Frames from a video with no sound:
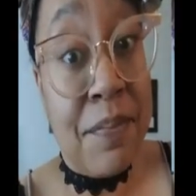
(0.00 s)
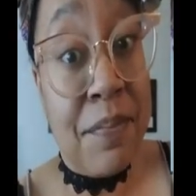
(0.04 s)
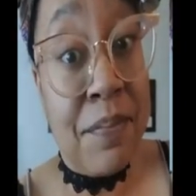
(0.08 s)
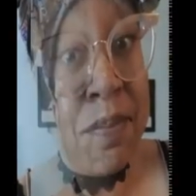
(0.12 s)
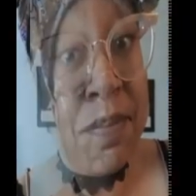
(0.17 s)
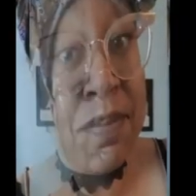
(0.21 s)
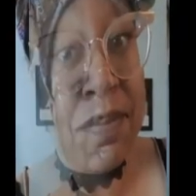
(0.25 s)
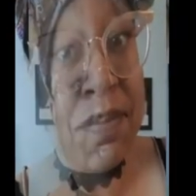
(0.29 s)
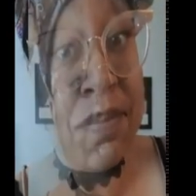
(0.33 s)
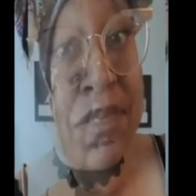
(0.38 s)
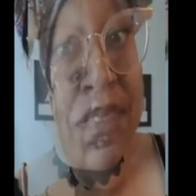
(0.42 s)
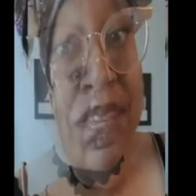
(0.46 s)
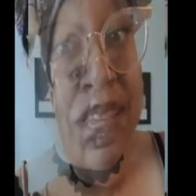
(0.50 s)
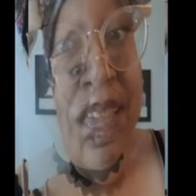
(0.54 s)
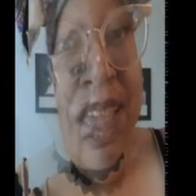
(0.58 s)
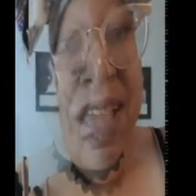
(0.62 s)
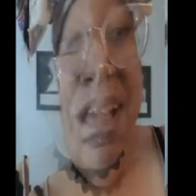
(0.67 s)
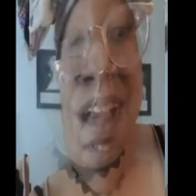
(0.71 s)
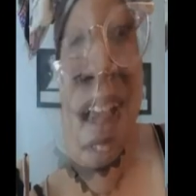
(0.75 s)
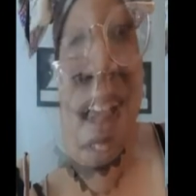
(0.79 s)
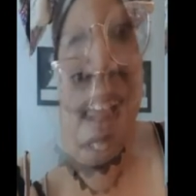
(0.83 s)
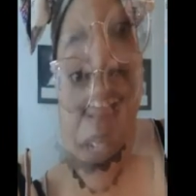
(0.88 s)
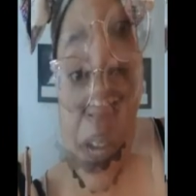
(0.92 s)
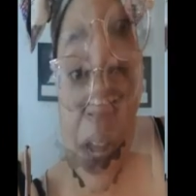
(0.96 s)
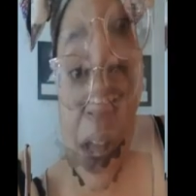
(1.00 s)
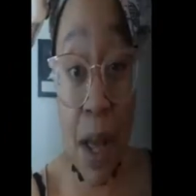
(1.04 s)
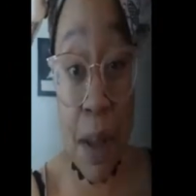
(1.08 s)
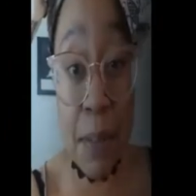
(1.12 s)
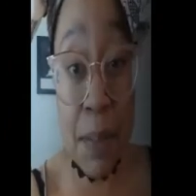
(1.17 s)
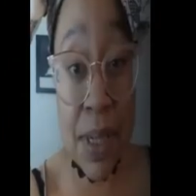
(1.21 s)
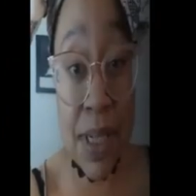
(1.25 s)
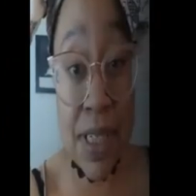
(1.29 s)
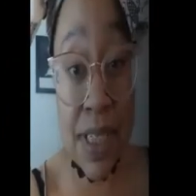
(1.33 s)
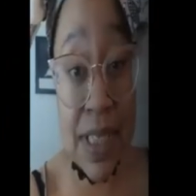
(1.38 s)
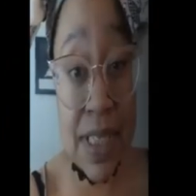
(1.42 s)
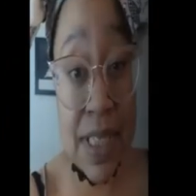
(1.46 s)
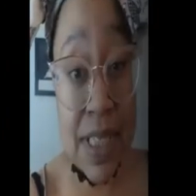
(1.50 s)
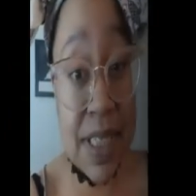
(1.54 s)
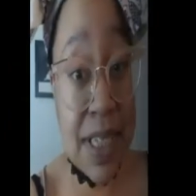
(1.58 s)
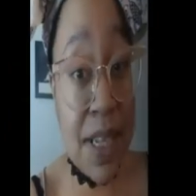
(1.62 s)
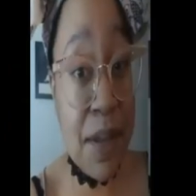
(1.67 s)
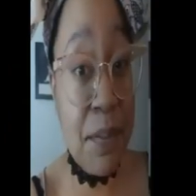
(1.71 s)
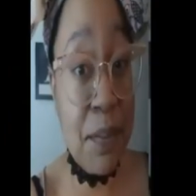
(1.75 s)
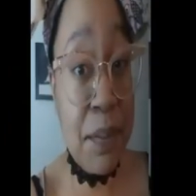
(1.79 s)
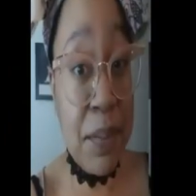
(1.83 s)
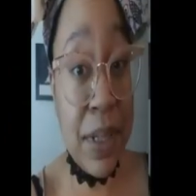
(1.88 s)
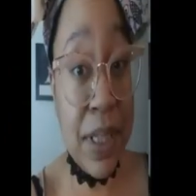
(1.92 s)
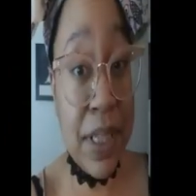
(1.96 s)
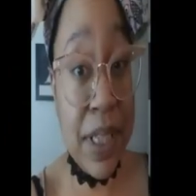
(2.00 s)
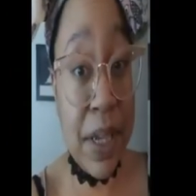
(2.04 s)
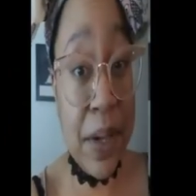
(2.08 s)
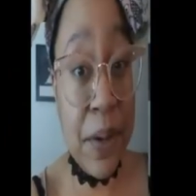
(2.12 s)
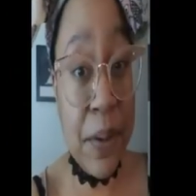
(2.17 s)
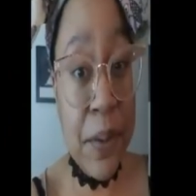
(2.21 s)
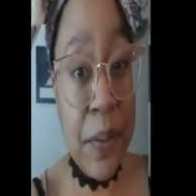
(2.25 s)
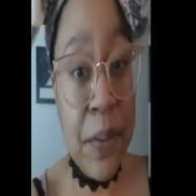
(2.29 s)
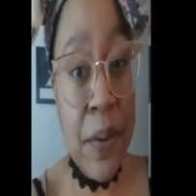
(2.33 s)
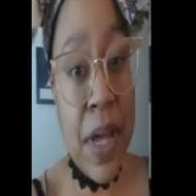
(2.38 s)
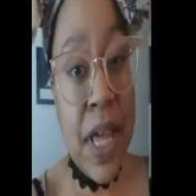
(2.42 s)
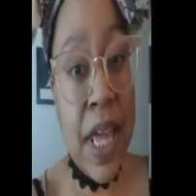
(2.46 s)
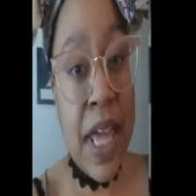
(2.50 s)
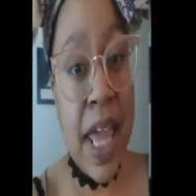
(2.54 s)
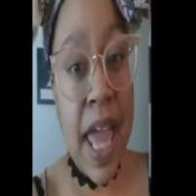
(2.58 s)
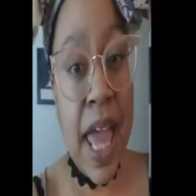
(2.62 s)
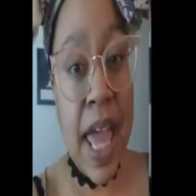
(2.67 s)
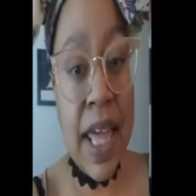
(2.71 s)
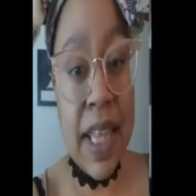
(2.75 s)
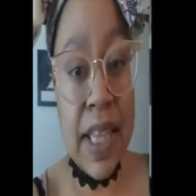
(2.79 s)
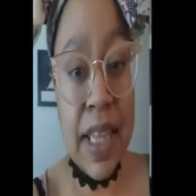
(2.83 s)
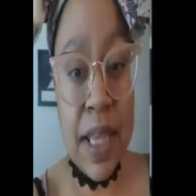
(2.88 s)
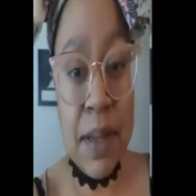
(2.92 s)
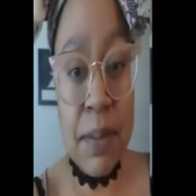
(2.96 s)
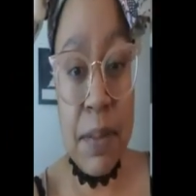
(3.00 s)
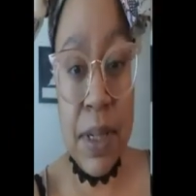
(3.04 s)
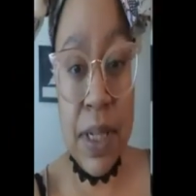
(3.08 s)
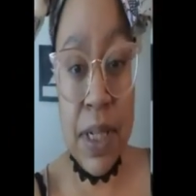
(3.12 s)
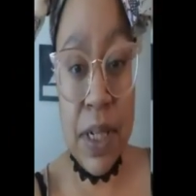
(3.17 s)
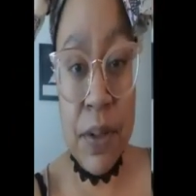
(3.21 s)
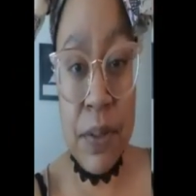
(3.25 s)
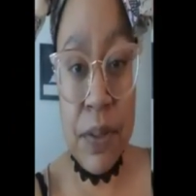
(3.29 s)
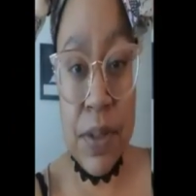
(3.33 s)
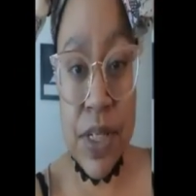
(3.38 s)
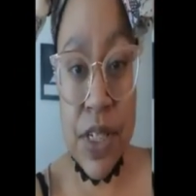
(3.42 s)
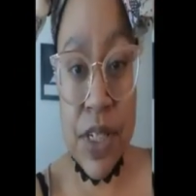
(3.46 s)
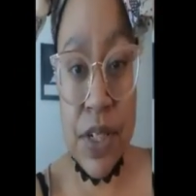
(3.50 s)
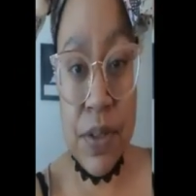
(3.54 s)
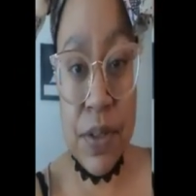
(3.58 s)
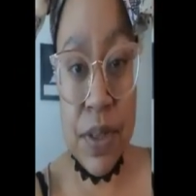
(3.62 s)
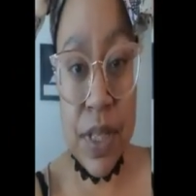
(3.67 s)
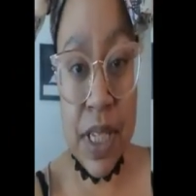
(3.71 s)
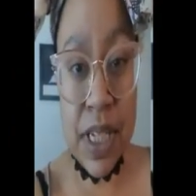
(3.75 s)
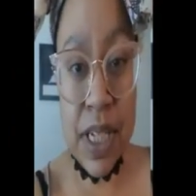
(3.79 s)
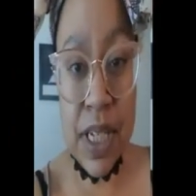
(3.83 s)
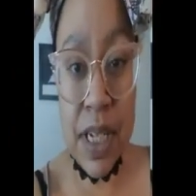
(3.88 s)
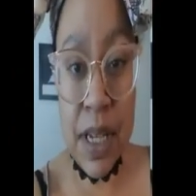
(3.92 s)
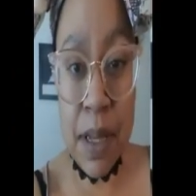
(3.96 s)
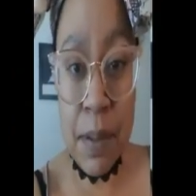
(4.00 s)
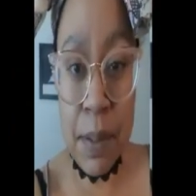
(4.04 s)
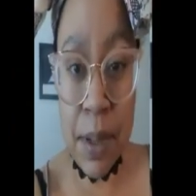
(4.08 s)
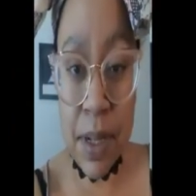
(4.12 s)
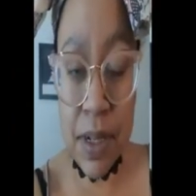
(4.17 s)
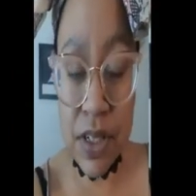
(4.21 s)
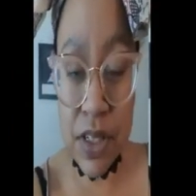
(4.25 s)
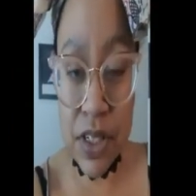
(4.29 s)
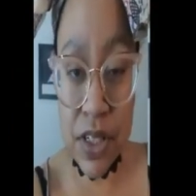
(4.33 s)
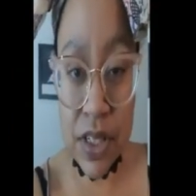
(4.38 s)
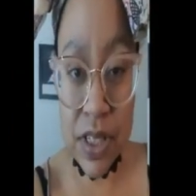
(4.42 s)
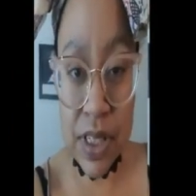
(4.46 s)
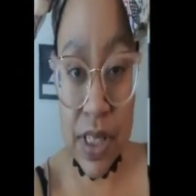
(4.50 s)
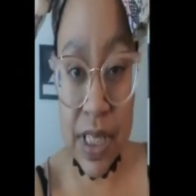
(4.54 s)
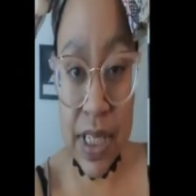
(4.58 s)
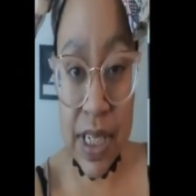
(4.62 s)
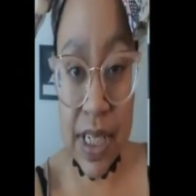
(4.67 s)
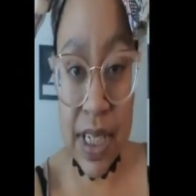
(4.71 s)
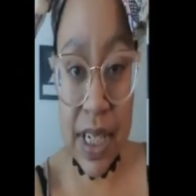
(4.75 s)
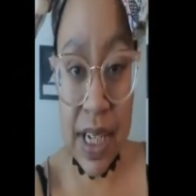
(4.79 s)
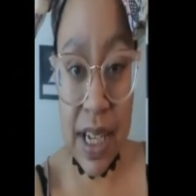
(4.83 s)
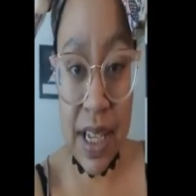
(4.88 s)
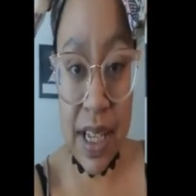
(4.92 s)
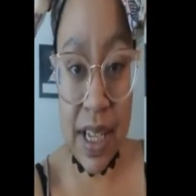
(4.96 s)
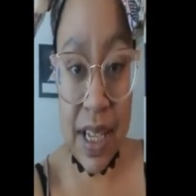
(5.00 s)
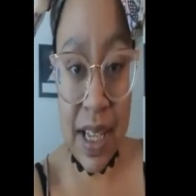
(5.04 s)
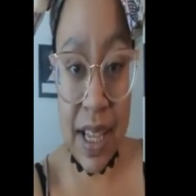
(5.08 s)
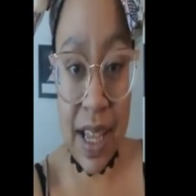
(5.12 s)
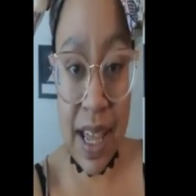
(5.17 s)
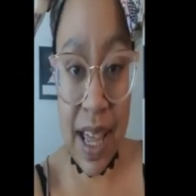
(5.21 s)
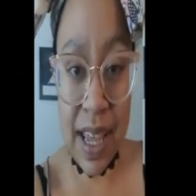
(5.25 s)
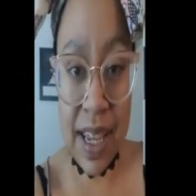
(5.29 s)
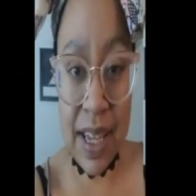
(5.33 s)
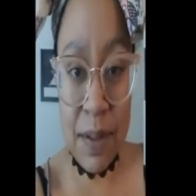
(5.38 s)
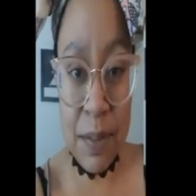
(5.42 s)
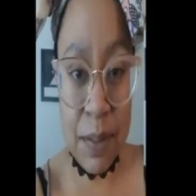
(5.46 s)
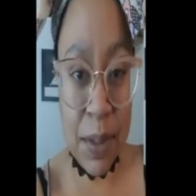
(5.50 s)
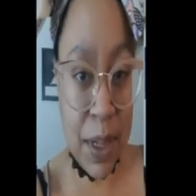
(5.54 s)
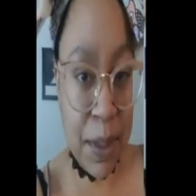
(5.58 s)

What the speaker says: But leave your comments below and let me know what you think about journaling. I